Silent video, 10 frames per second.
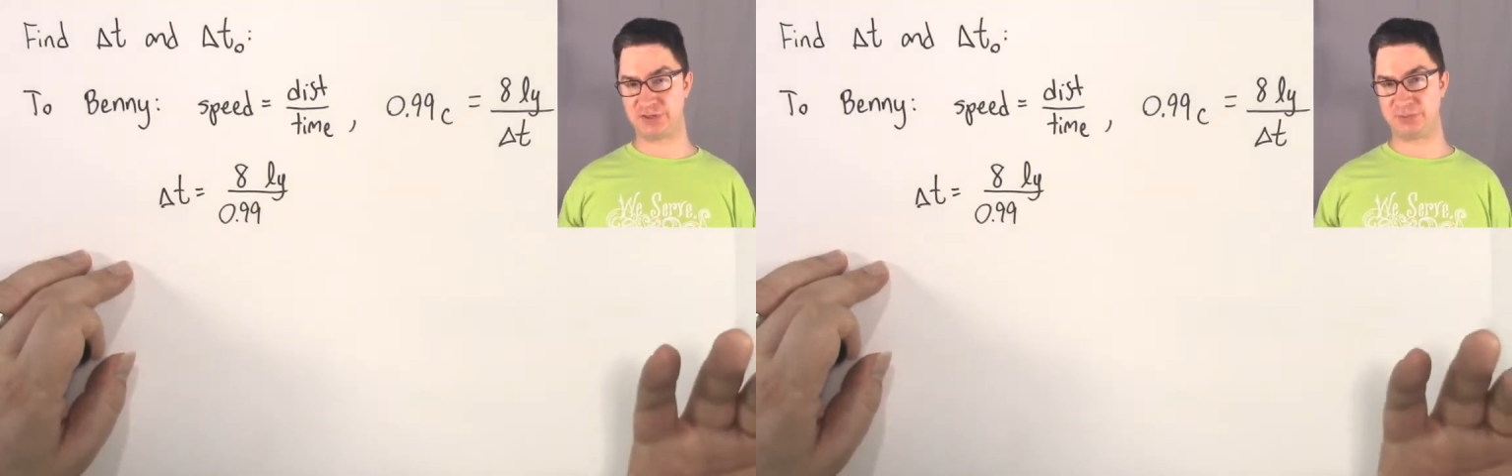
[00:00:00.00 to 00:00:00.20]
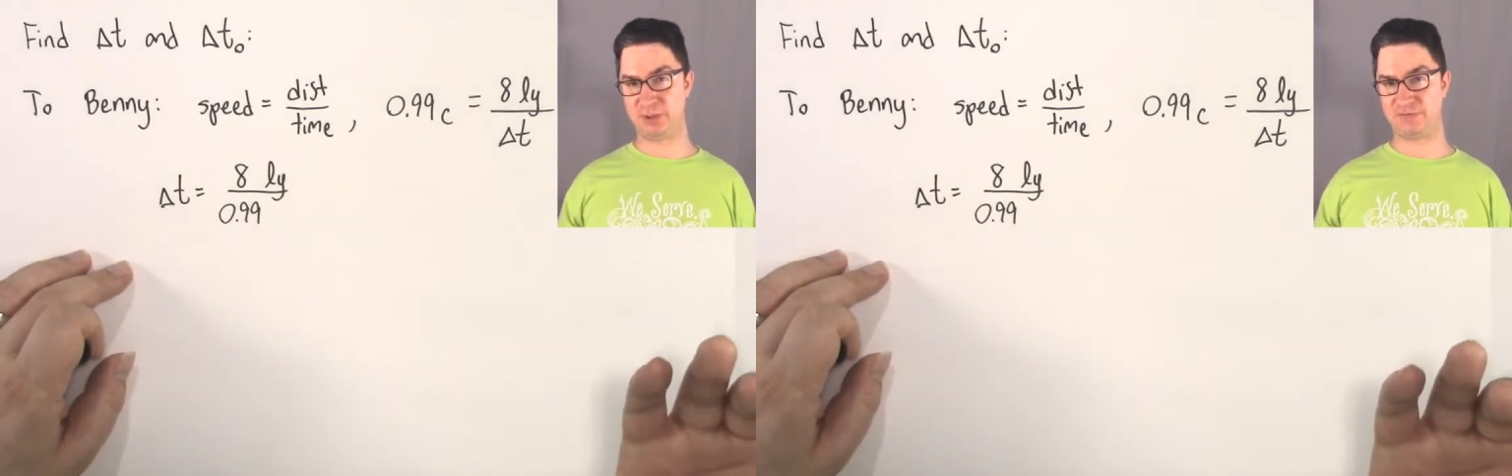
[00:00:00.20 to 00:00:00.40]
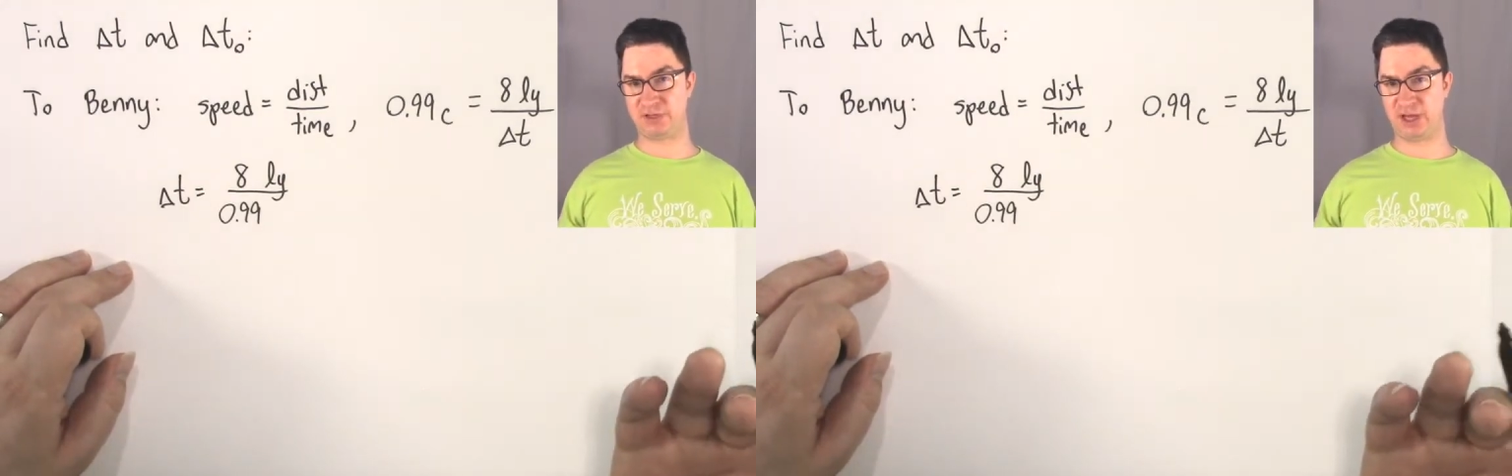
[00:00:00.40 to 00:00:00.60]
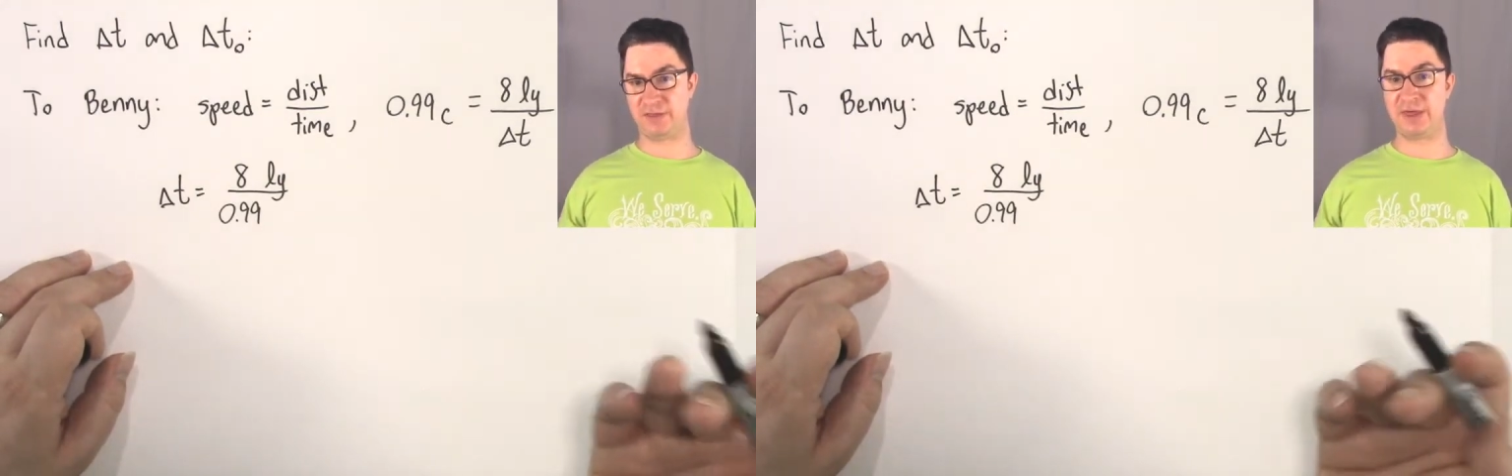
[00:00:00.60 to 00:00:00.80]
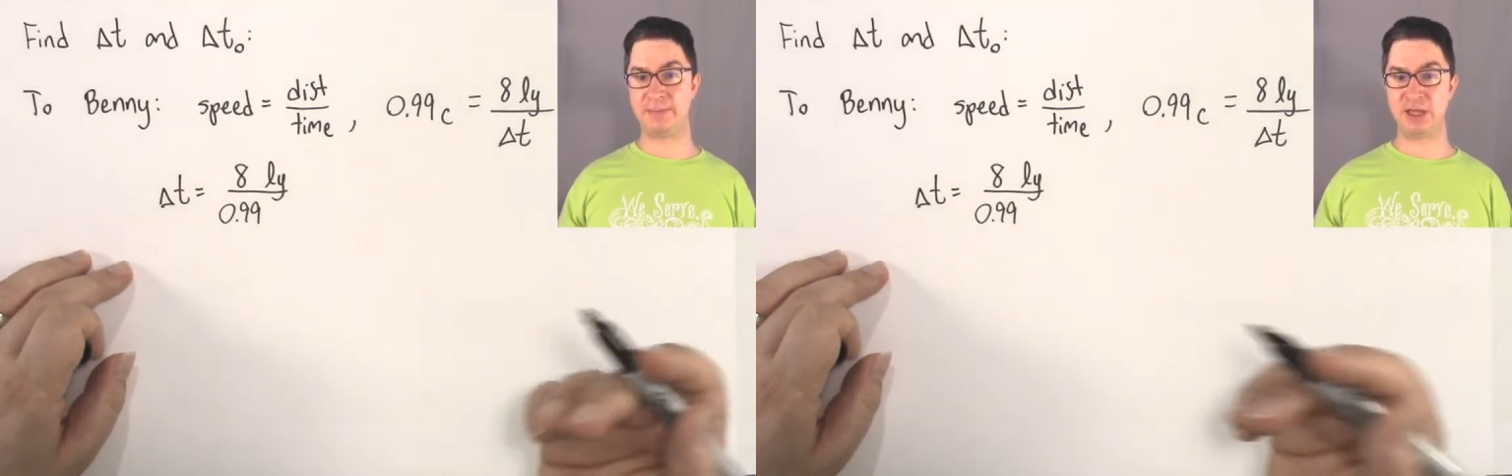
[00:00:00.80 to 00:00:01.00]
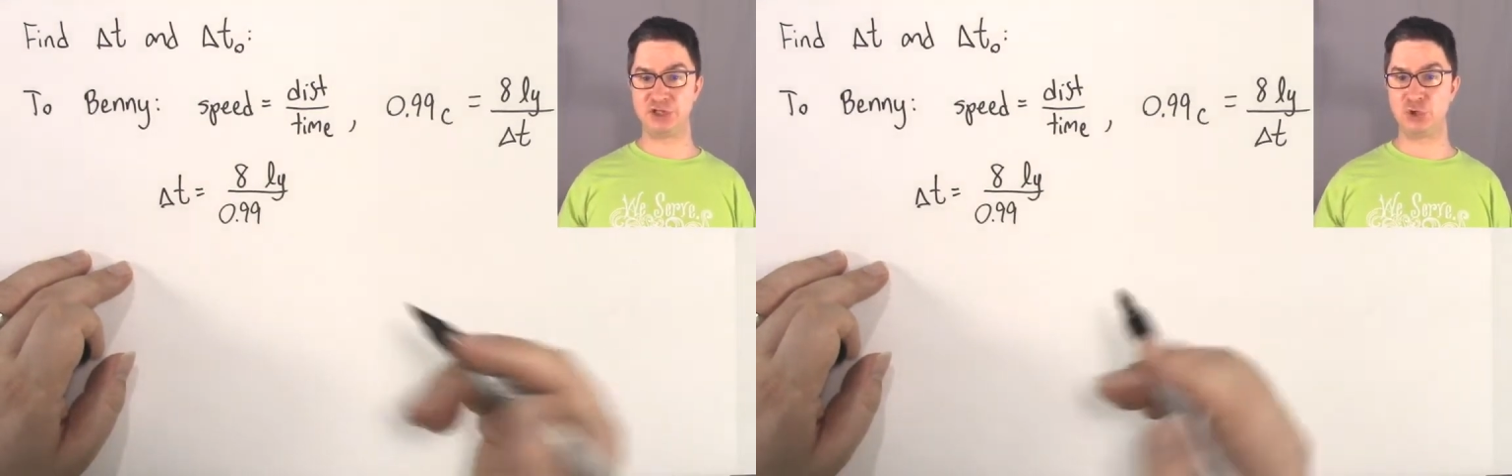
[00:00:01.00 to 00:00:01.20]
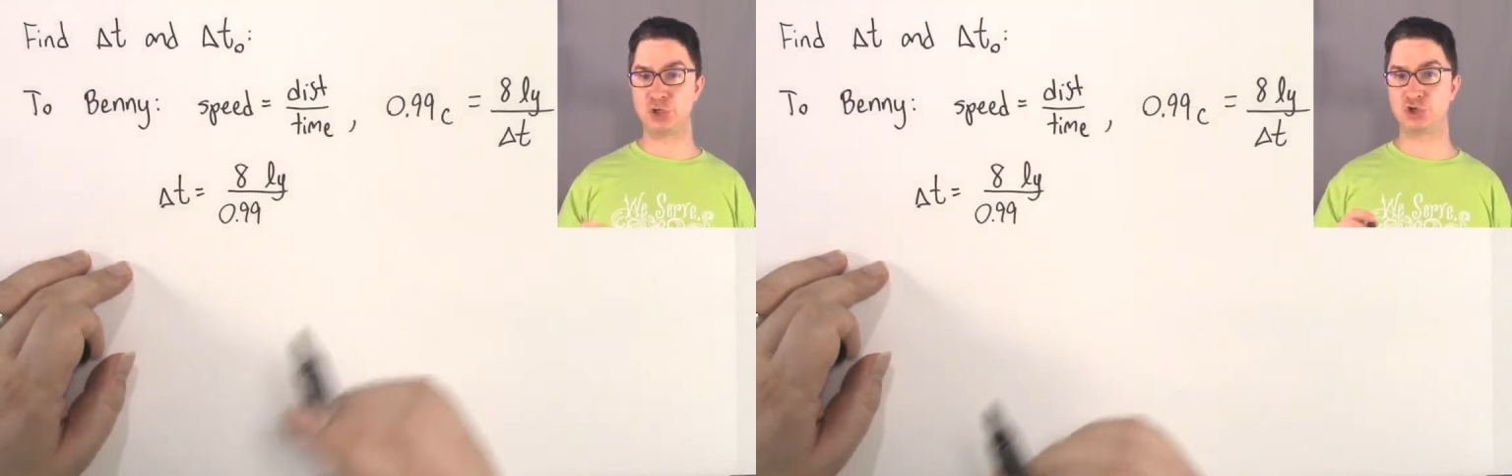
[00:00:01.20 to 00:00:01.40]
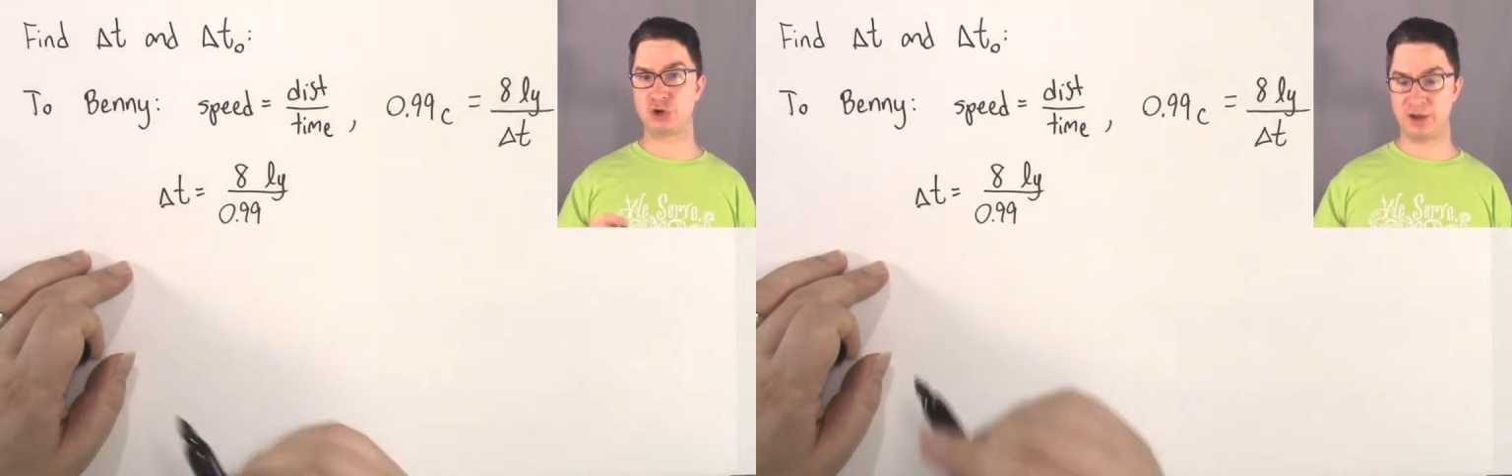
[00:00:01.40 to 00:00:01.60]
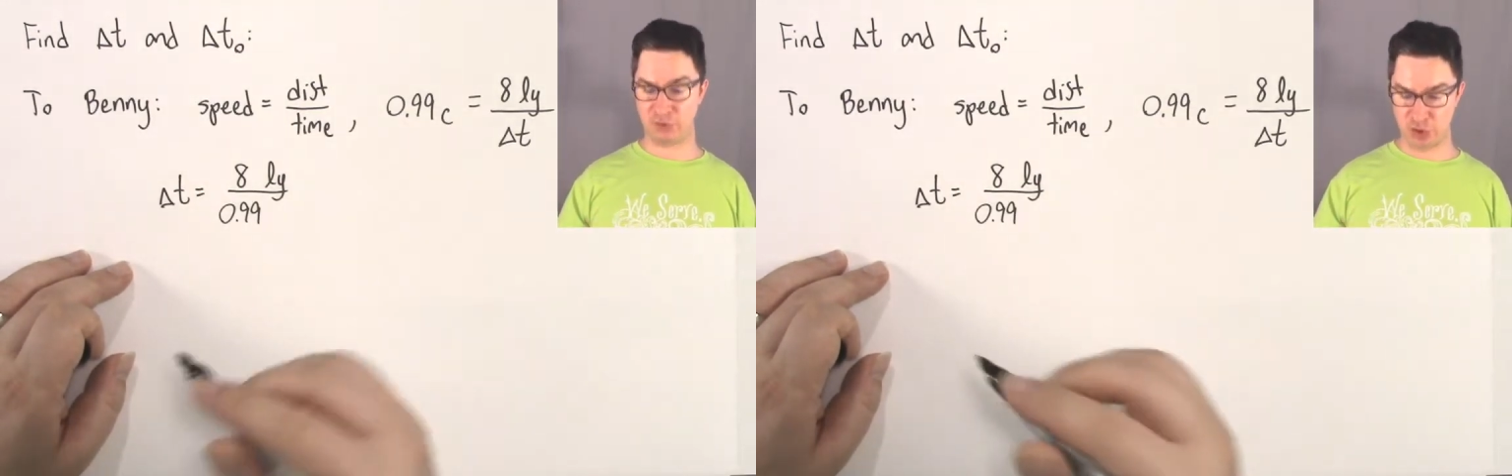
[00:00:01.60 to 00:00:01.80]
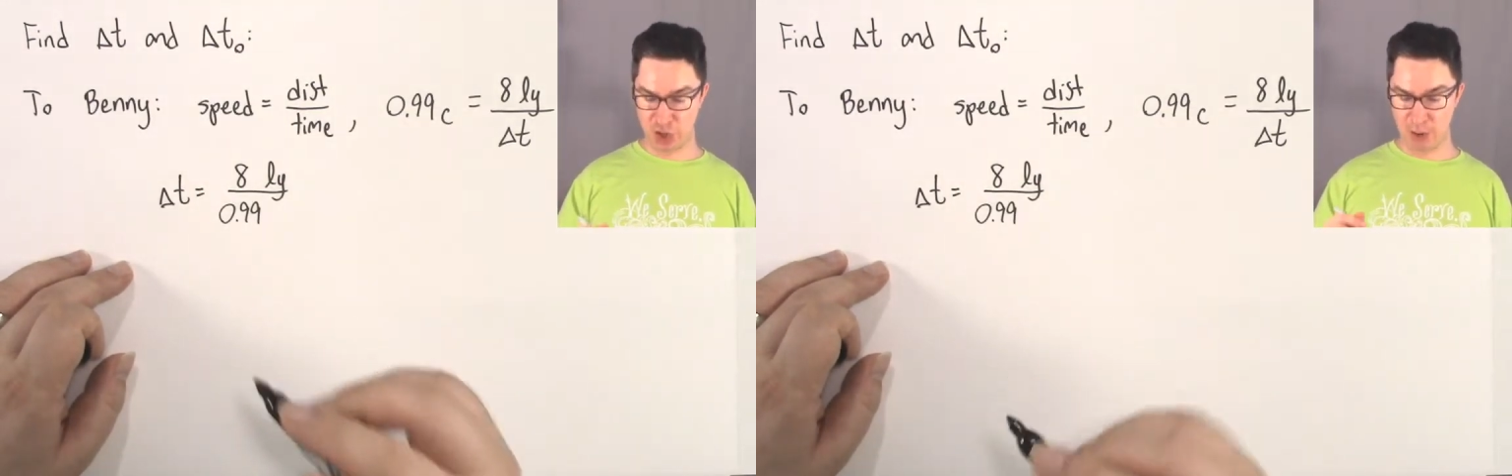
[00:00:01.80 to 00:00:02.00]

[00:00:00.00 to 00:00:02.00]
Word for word: the speed of light, that means you can travel